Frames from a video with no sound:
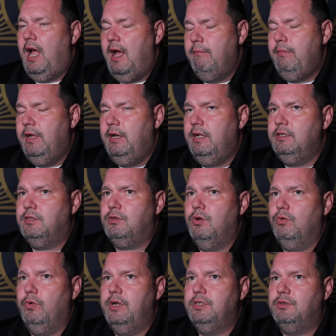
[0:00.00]
I've been in
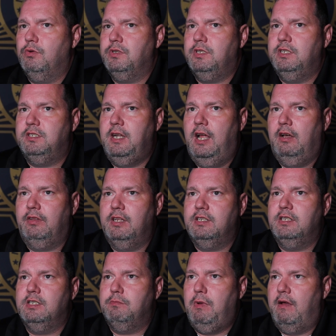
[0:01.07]
school resources now.
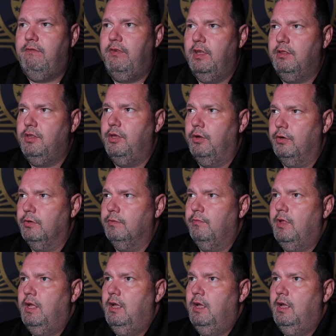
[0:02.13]
This is my 5th year.